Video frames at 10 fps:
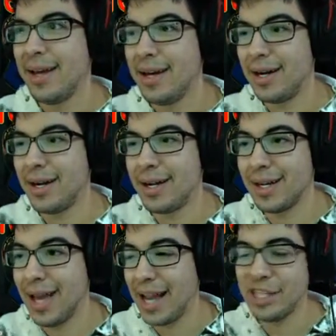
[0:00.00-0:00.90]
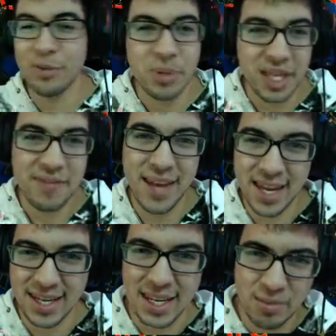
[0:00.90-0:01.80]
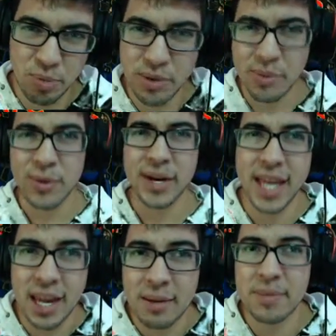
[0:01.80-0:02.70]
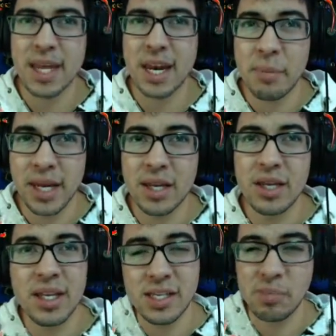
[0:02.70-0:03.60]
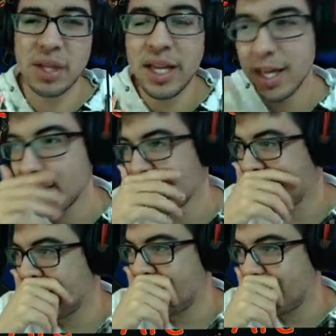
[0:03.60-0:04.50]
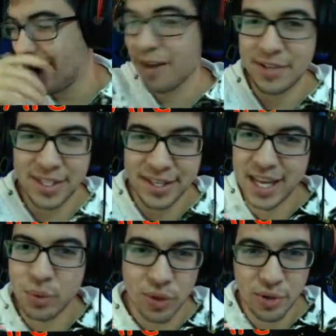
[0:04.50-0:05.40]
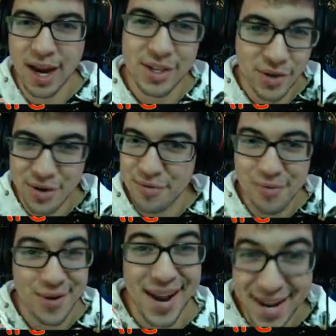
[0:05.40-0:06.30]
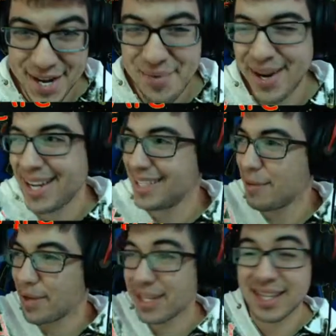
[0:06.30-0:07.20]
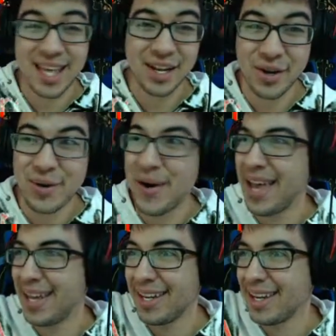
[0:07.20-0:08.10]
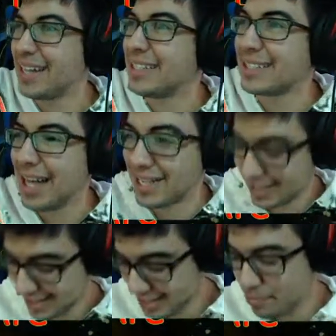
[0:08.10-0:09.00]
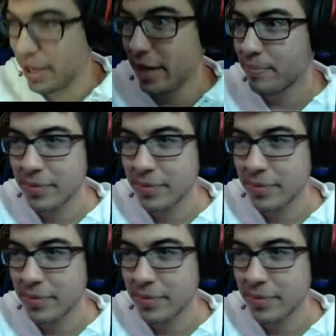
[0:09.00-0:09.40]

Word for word: Uh, I do believe a pre-recorded game that I made is playing. Obviously, that's what you guys are here for anyways. I'm going to let that go and I'll actually, bam,